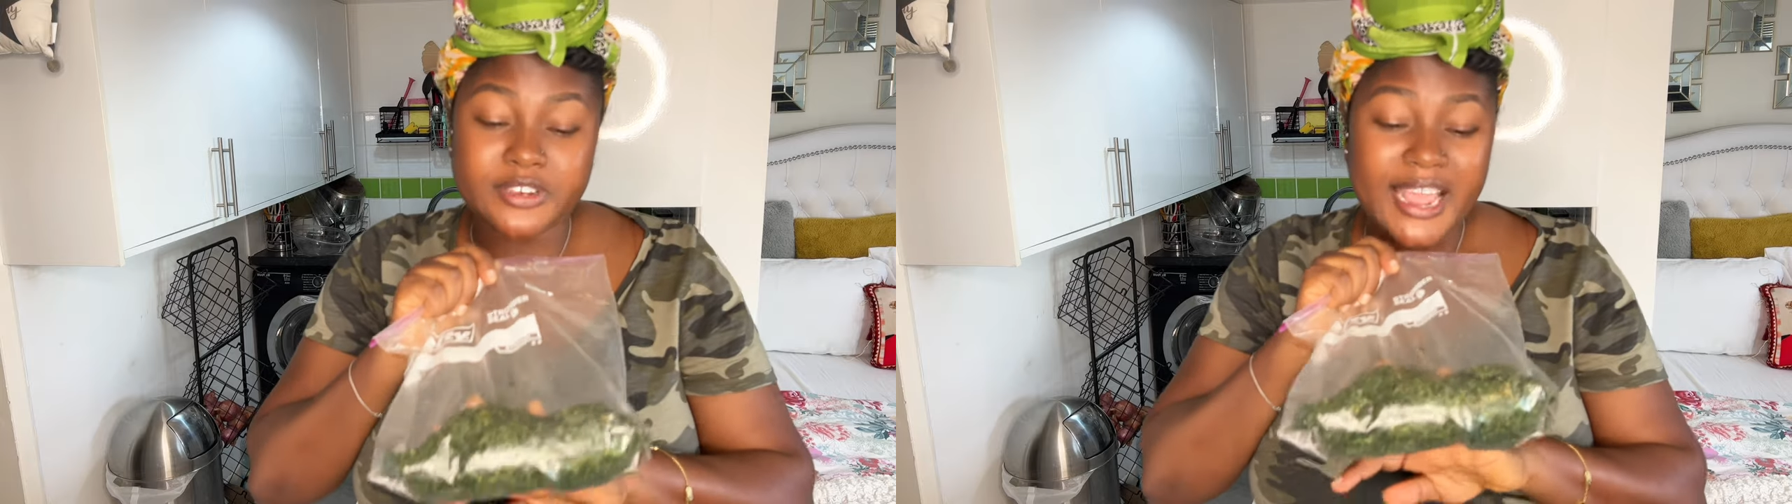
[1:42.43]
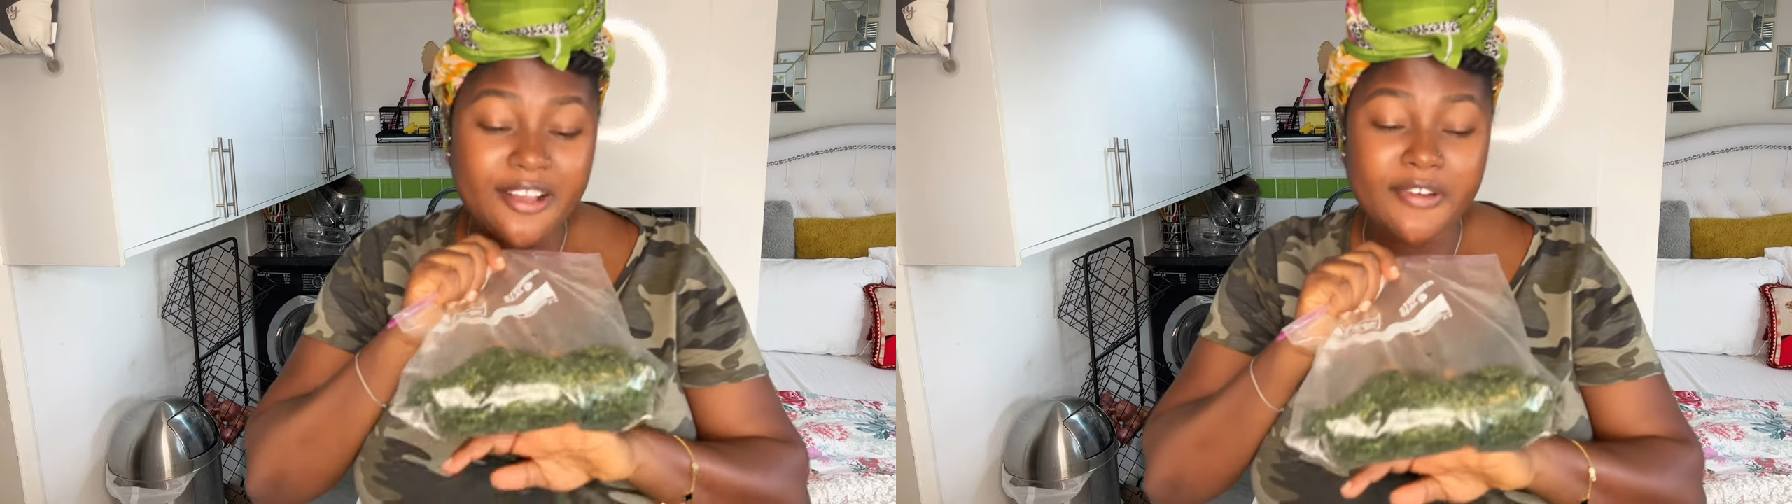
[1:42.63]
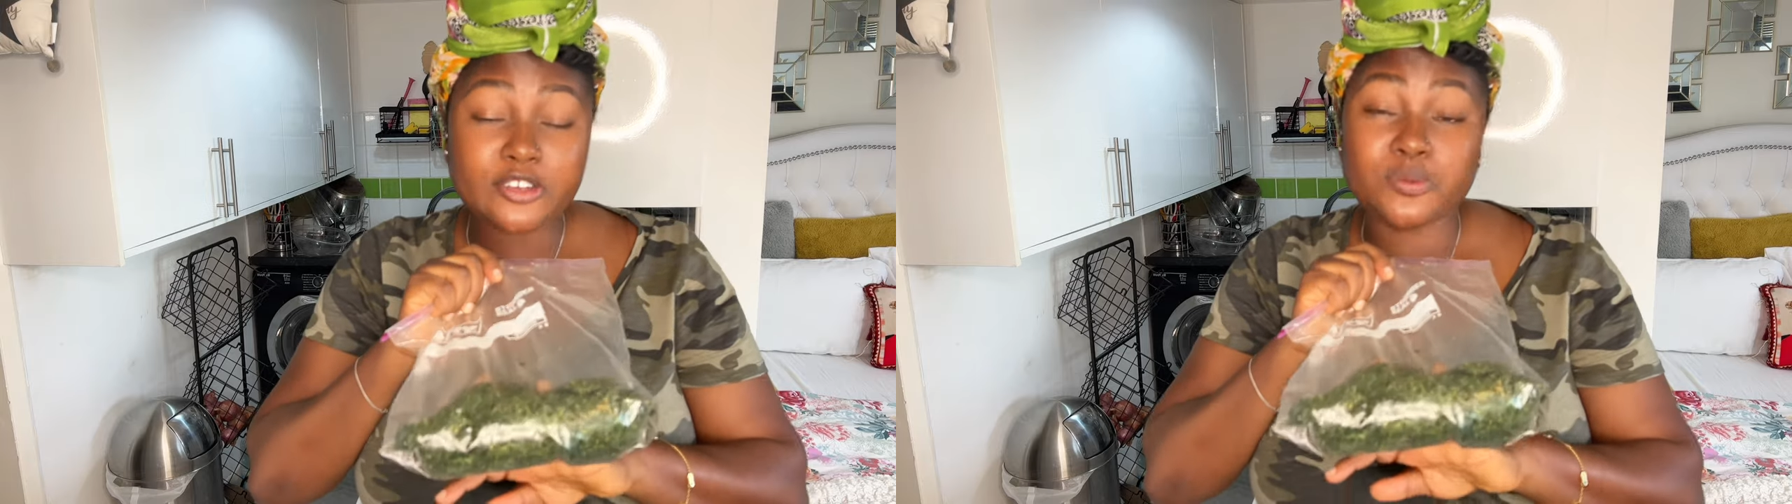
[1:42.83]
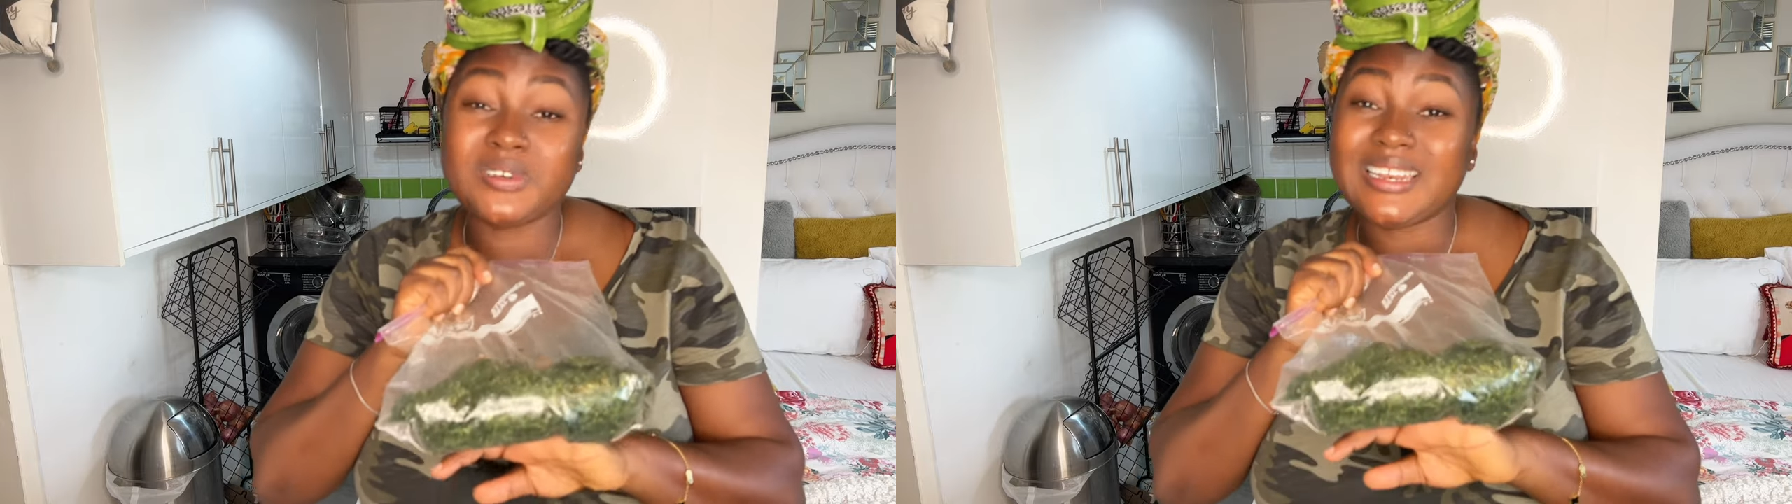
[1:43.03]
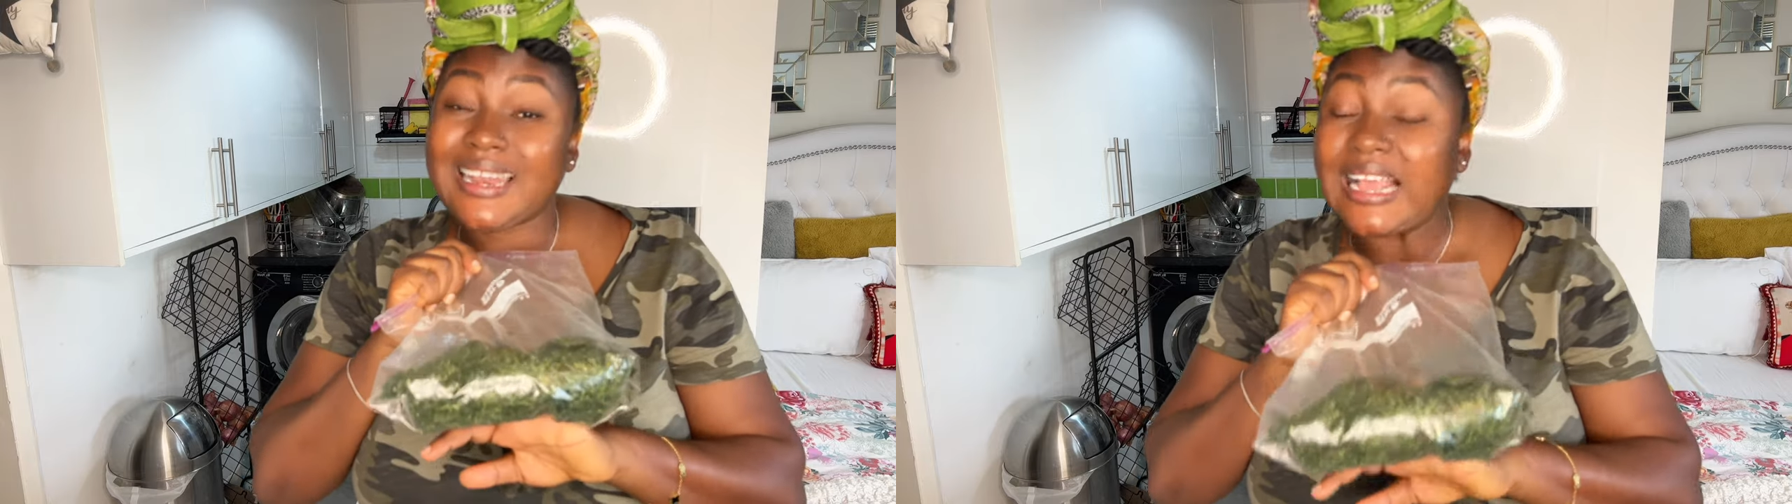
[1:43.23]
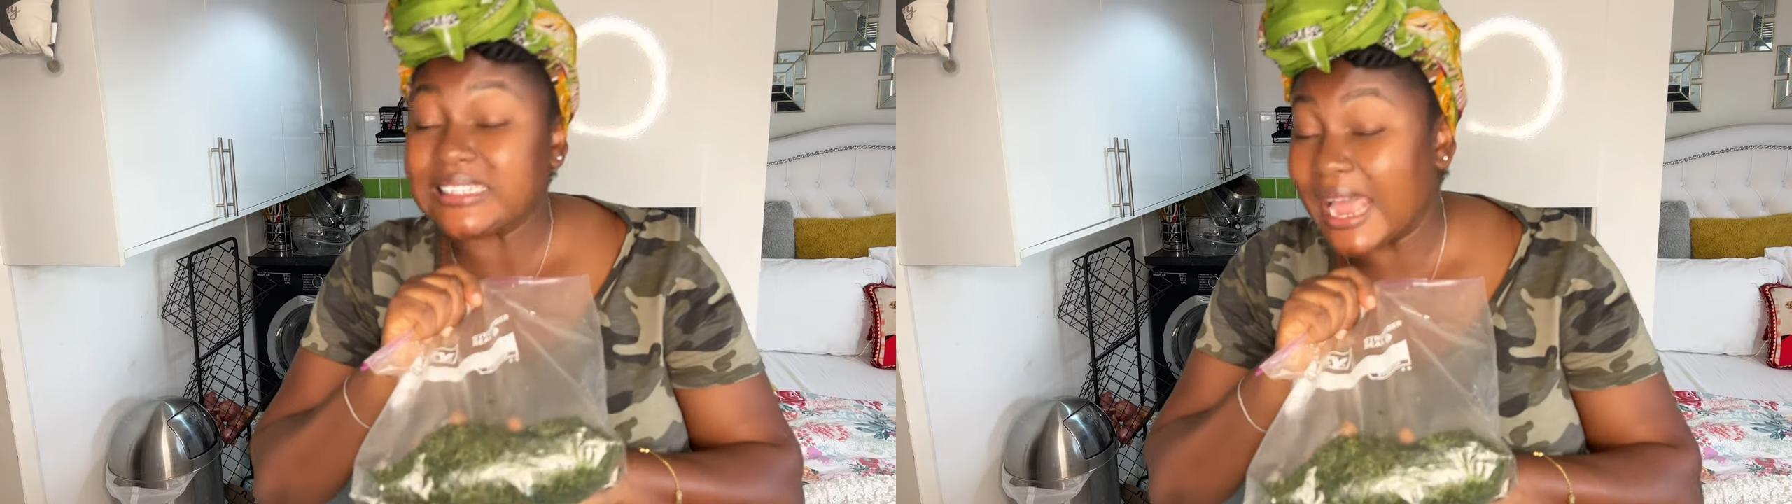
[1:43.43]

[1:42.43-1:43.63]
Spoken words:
The Afang should be the last